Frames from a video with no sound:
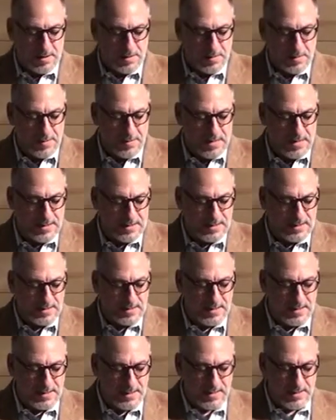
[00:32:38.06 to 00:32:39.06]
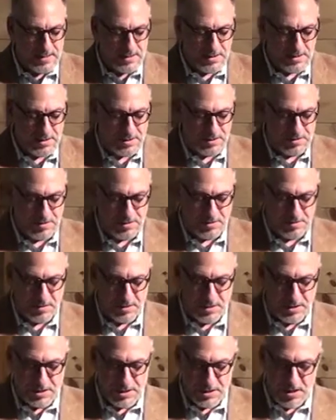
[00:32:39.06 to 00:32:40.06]
when they sin against you,
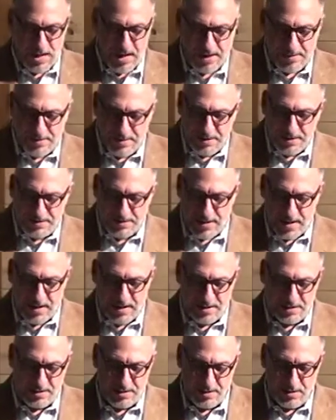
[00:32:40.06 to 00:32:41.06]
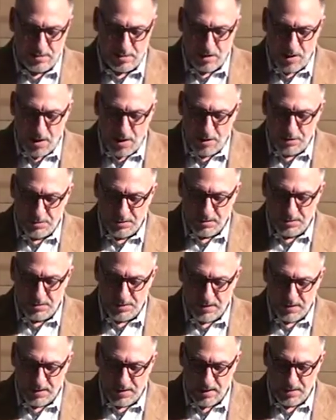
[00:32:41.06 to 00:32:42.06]
your heavenly Father will also
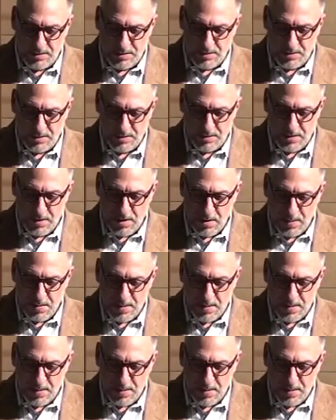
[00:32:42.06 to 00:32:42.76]
forgive you.